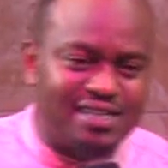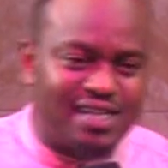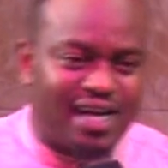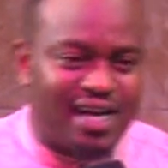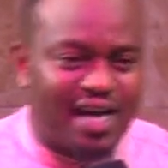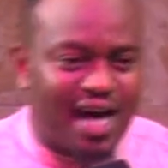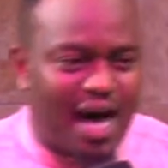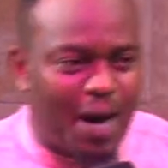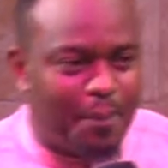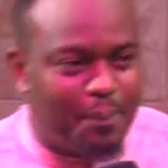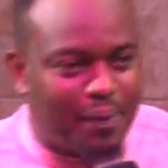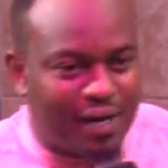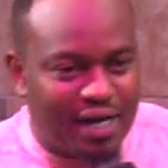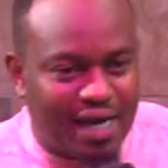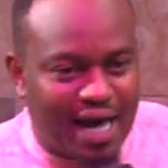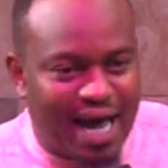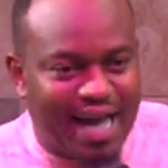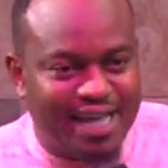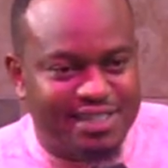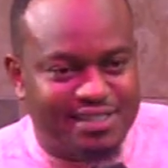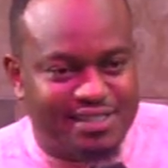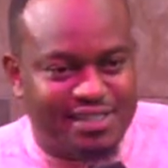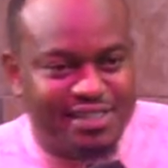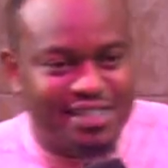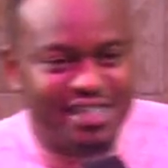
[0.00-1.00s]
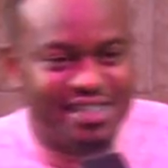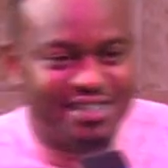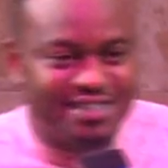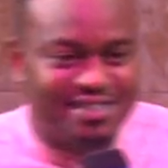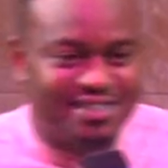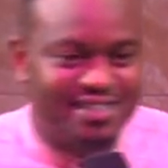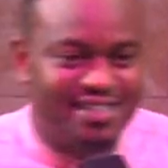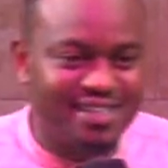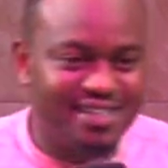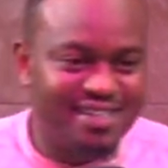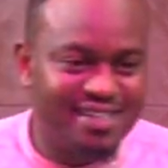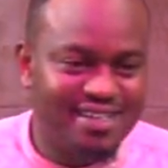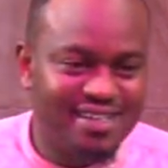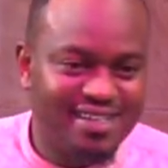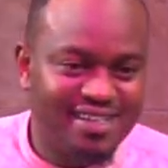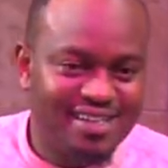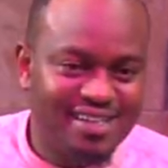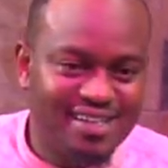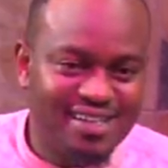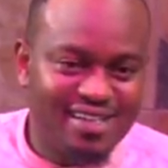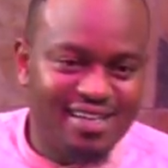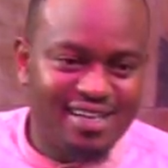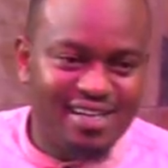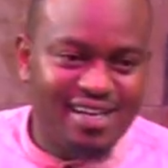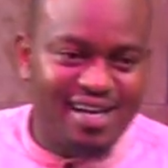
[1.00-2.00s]
that happened, I sneezed.
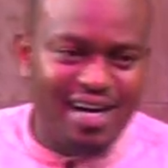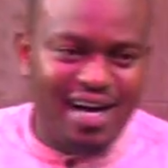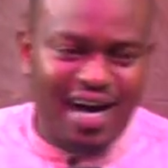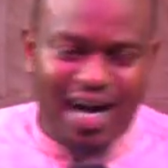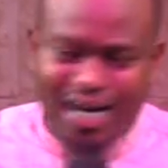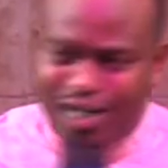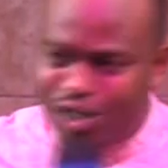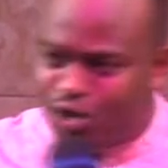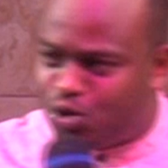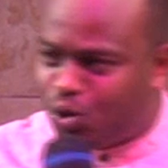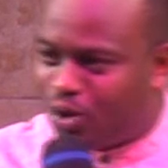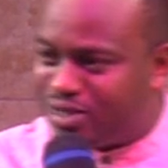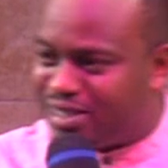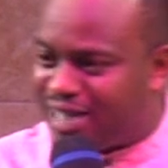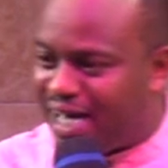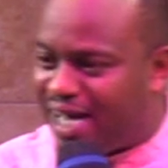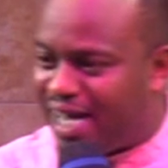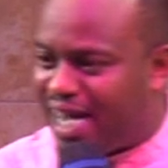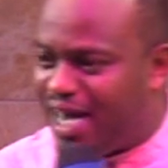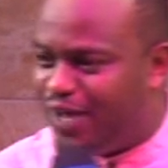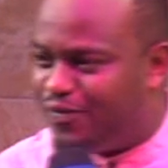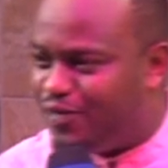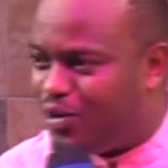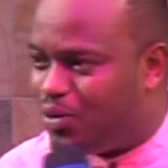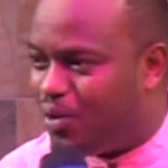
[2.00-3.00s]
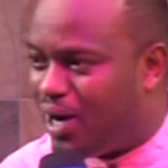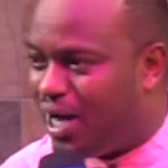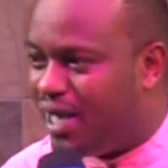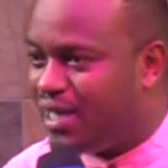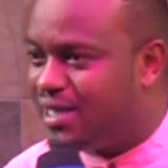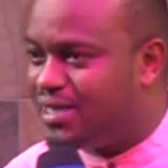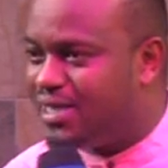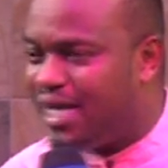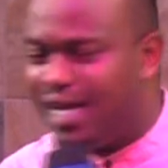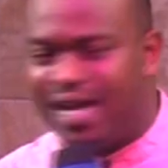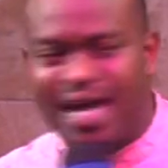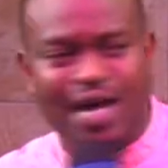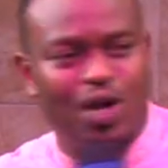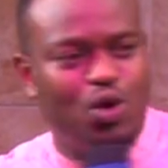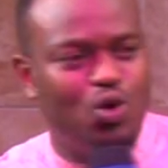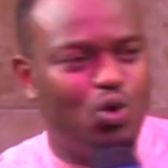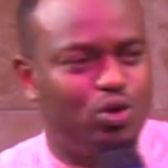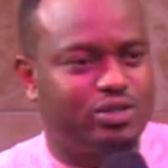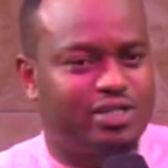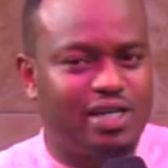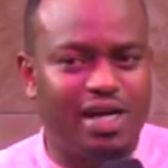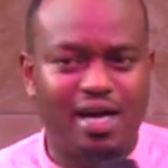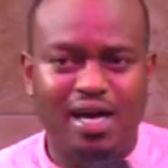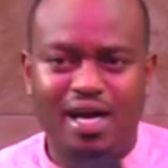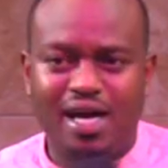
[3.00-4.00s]
And it was a heavy one. Then I
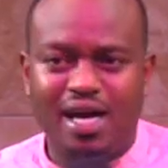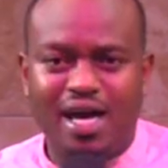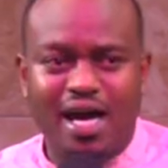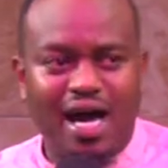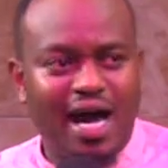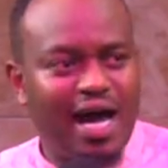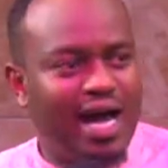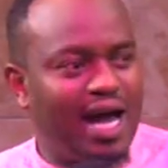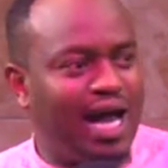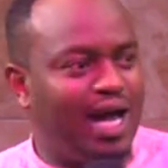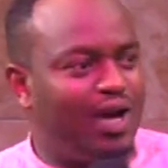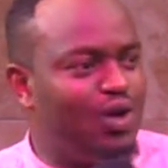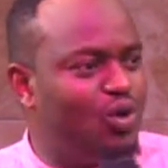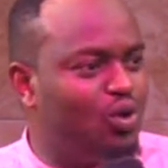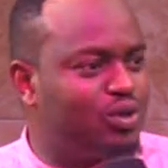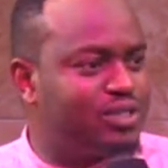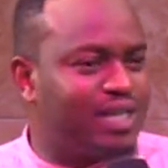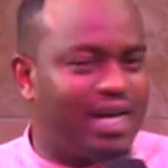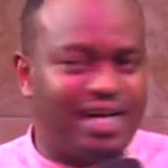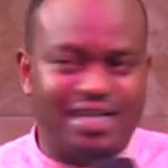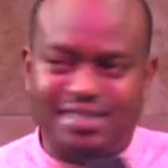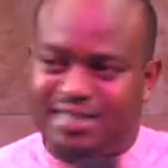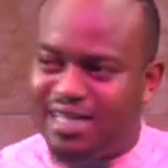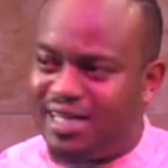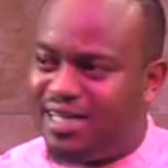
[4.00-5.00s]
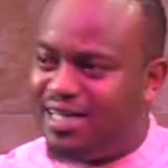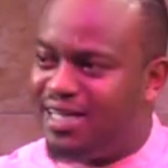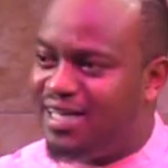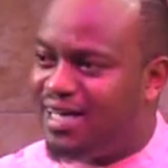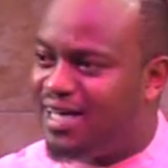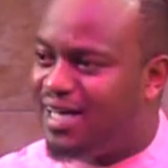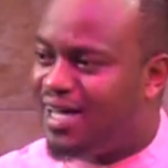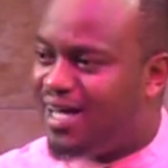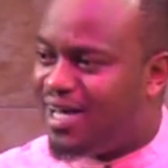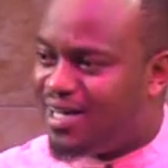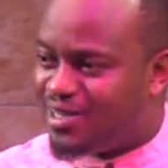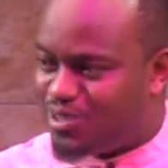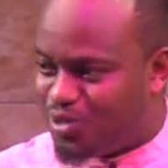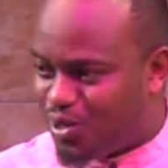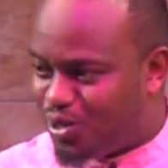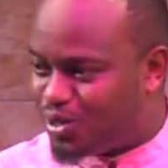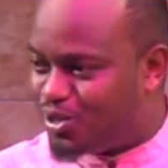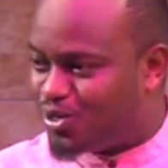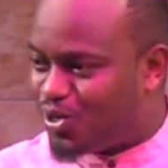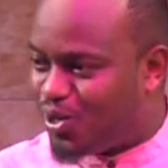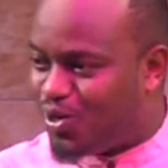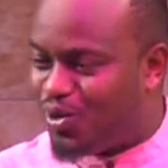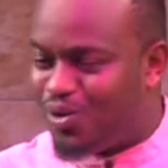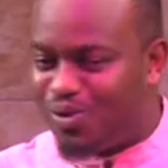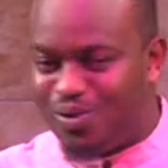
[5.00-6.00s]
looked and I said,
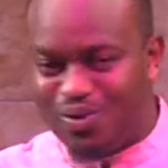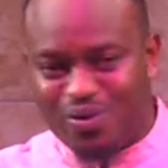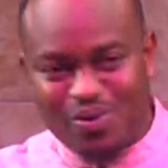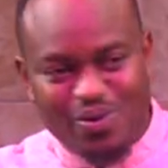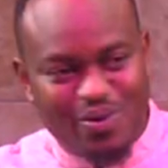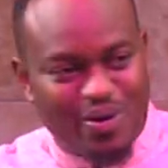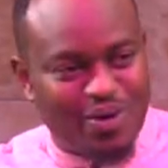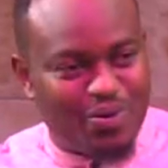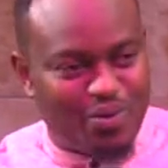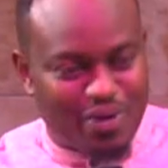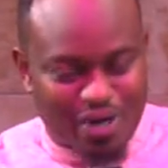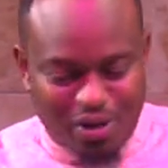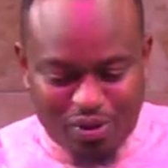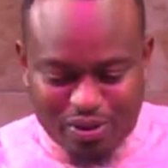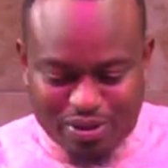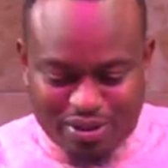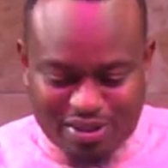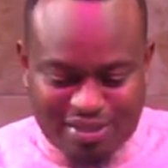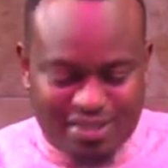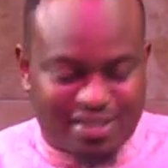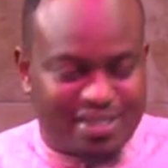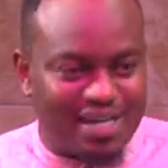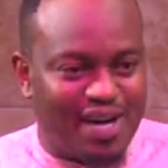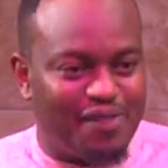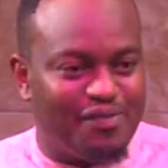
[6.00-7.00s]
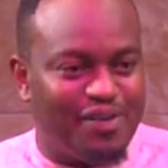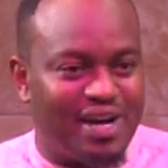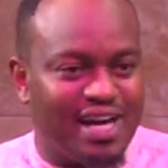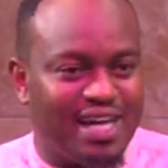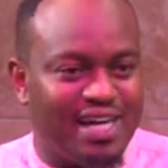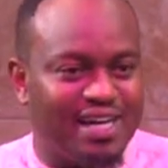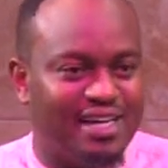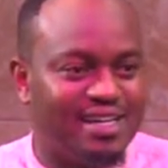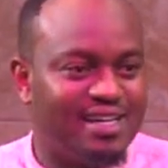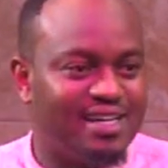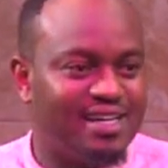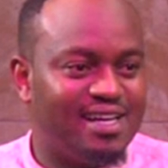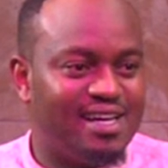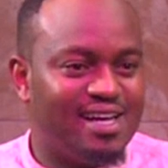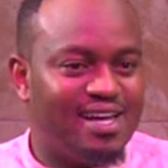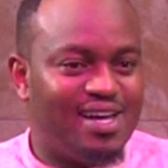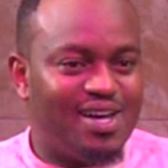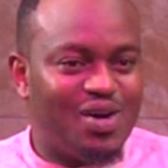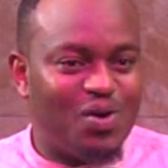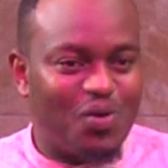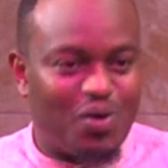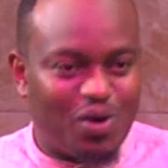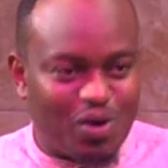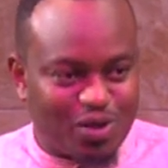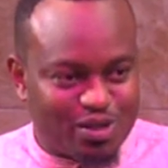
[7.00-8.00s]
so when I was traveling,
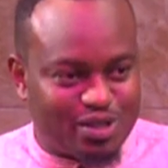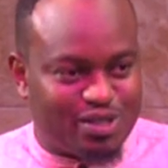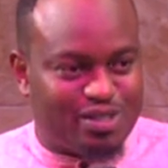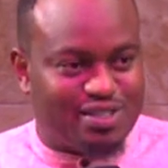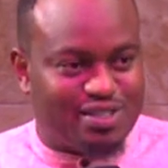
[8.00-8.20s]
when